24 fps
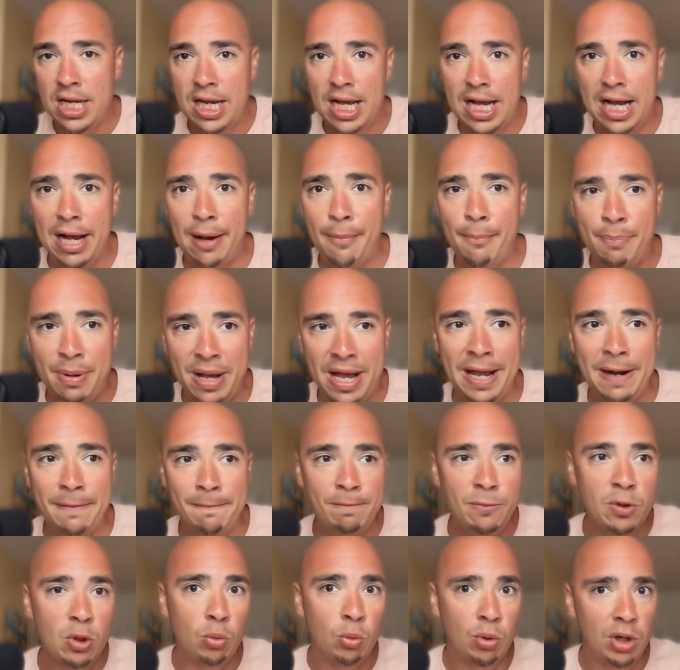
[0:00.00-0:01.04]
Uh, but
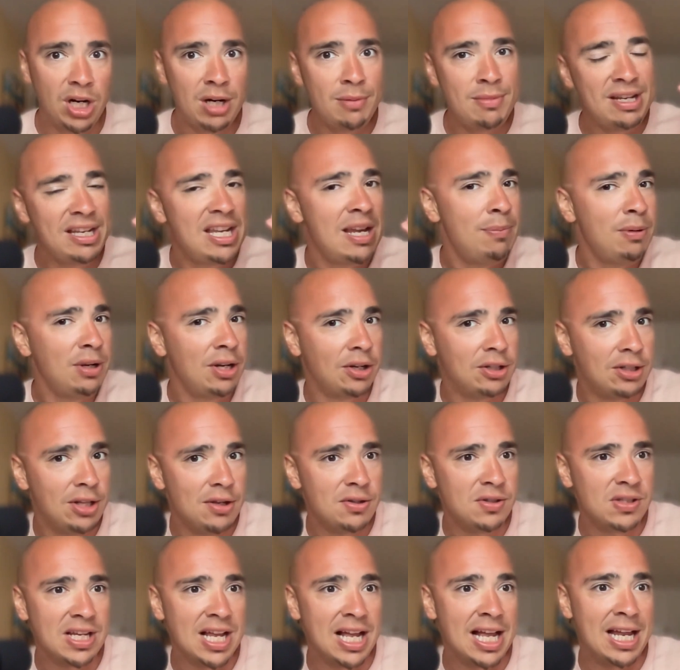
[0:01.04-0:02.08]
we're going to be keeping a
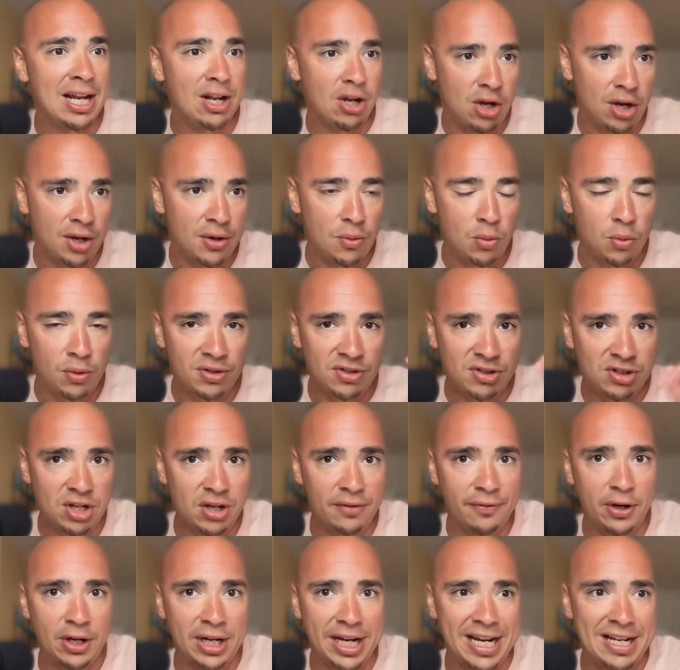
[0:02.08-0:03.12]
close eye on
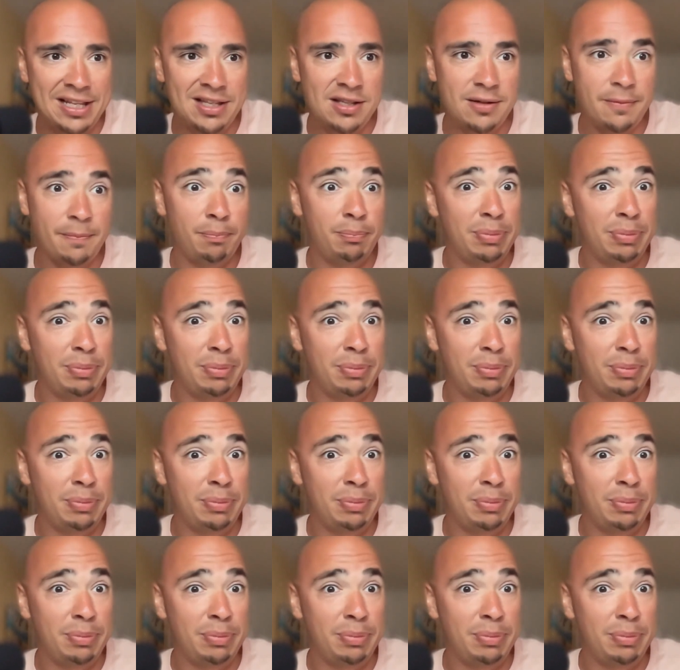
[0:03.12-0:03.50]
Silvergate's